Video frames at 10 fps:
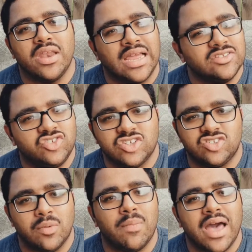not just
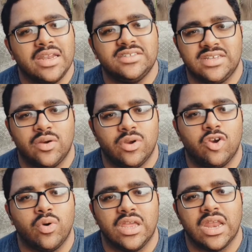the monetary
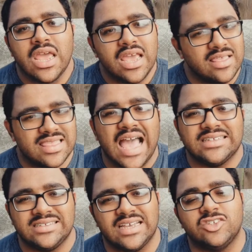greed in
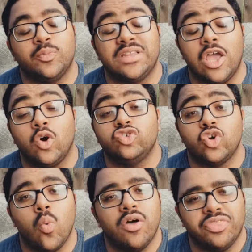that sense, but they also
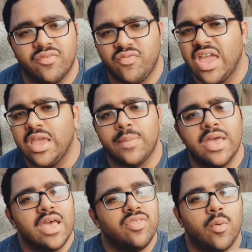want the fame,
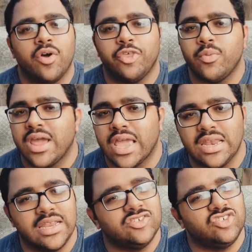they want the
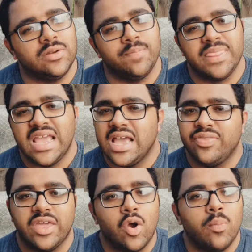recognition, and
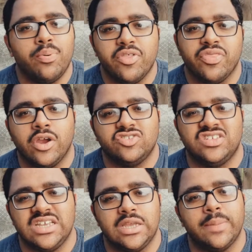they don't put their
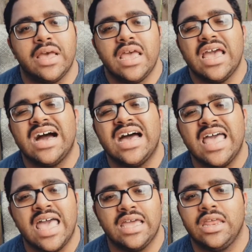team
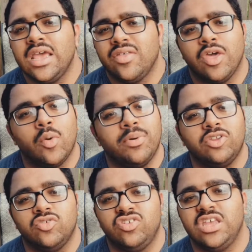ahead. They don't put
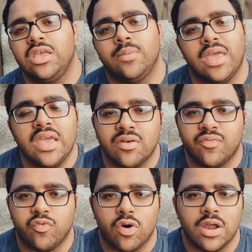their team in
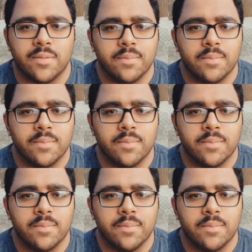front.